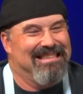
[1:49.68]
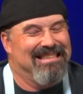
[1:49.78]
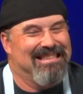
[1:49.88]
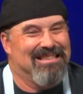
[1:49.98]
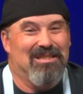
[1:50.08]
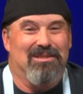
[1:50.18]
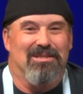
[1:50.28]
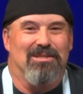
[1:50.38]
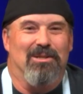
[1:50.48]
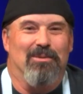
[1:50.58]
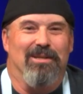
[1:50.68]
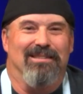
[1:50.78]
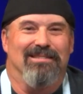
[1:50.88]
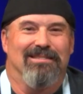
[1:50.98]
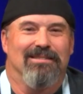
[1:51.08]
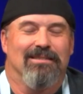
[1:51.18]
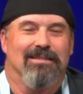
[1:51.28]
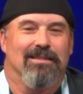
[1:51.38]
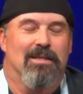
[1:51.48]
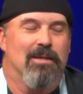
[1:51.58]
It's a little disturbing.
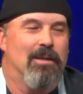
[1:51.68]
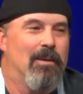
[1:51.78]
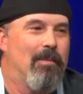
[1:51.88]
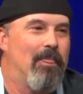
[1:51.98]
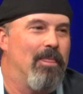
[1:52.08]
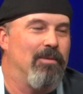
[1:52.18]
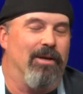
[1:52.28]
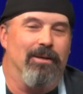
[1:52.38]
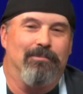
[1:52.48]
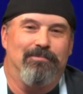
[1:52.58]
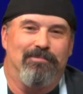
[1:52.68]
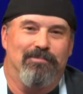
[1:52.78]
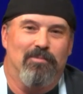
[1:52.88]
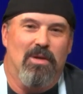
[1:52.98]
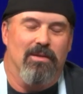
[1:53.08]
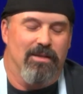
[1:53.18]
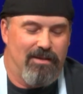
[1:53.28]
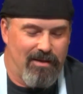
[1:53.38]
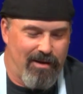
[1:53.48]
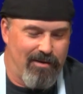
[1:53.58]
Okay,
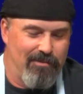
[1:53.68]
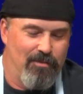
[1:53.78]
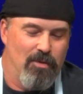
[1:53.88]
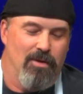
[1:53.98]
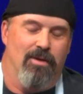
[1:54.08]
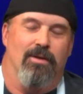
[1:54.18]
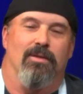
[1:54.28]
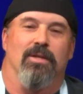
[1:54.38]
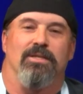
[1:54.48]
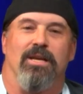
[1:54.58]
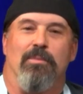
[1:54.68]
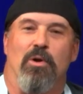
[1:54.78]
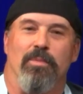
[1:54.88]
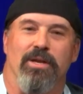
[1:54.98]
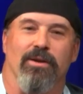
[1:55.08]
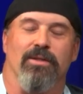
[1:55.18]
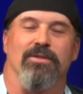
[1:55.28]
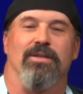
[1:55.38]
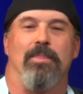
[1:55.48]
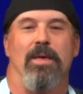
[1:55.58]
let's take a moment here.
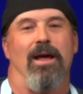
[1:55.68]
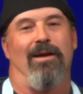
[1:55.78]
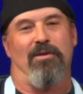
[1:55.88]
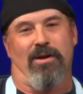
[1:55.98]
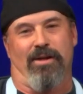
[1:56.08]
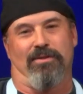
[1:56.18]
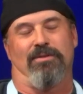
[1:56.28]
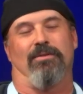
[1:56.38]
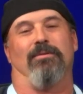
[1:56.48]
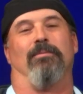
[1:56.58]
Let's get that out of our heads.